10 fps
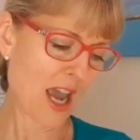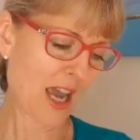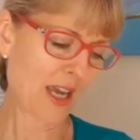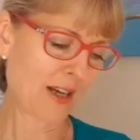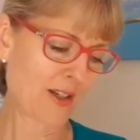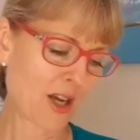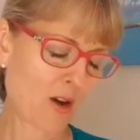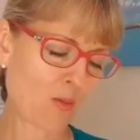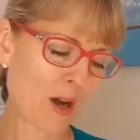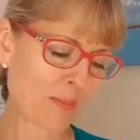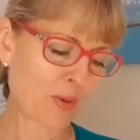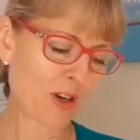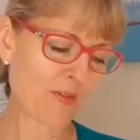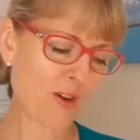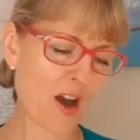and
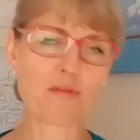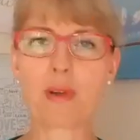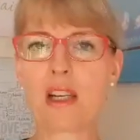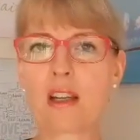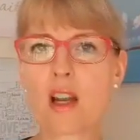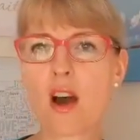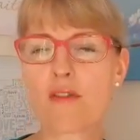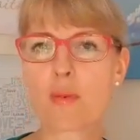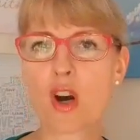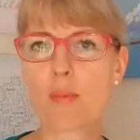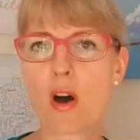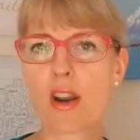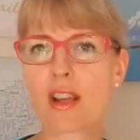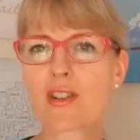1.5 billion live probiotics.